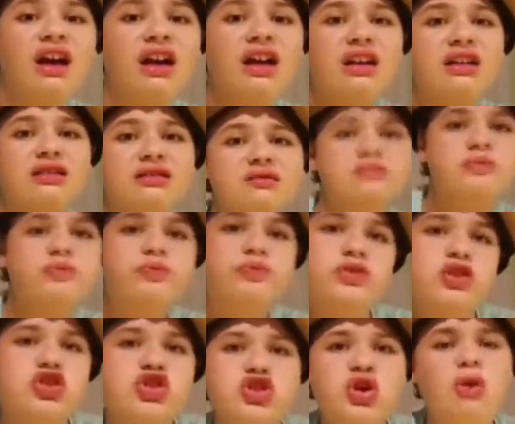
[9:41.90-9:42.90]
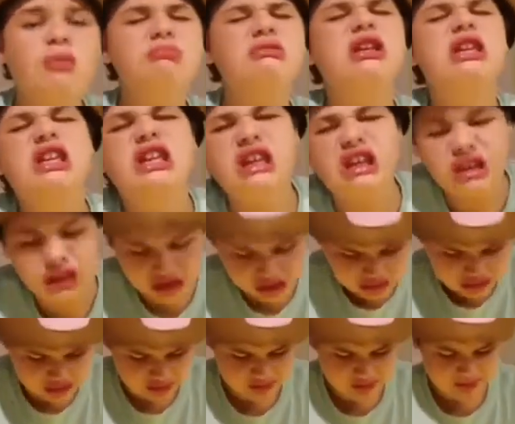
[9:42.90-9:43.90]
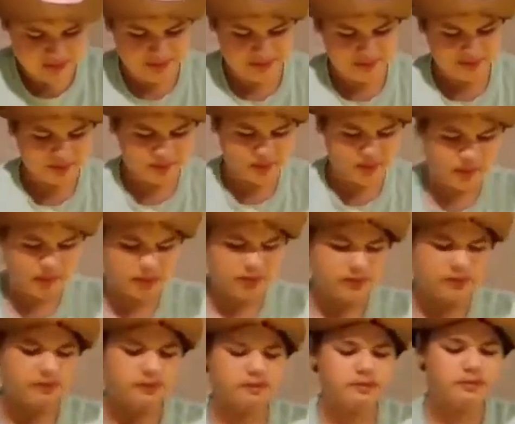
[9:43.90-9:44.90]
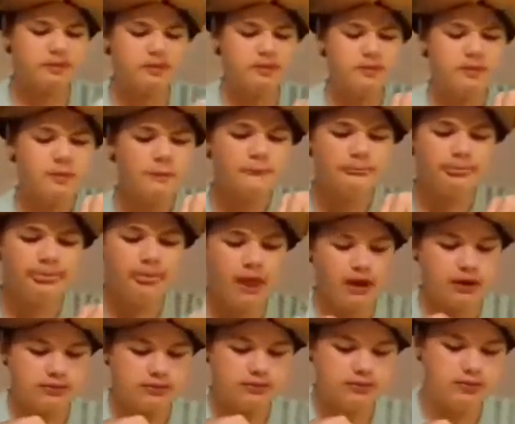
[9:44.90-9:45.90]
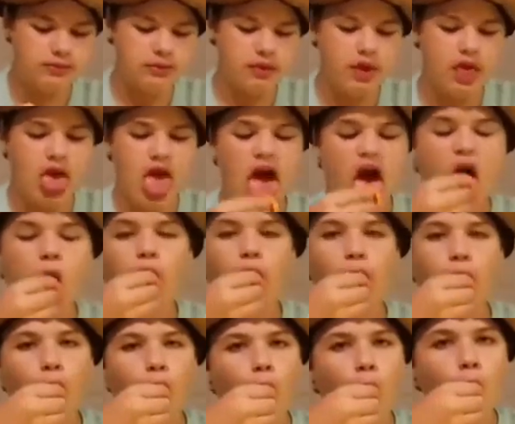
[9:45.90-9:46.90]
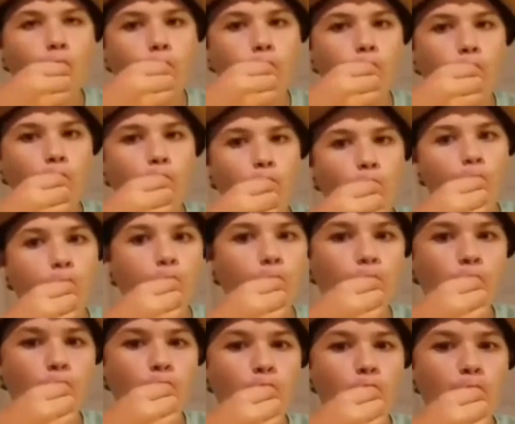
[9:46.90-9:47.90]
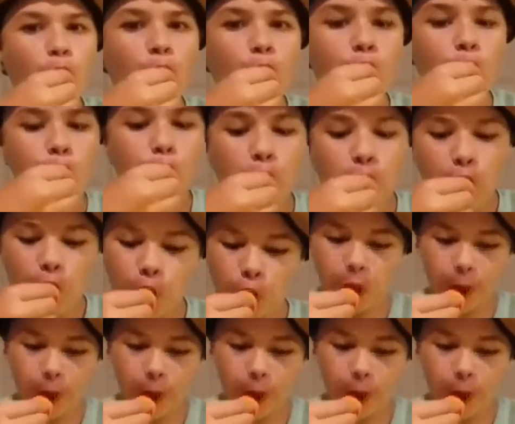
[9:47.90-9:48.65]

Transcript: Uh, you're so uh. mean. You are mistreating me. That's very mean.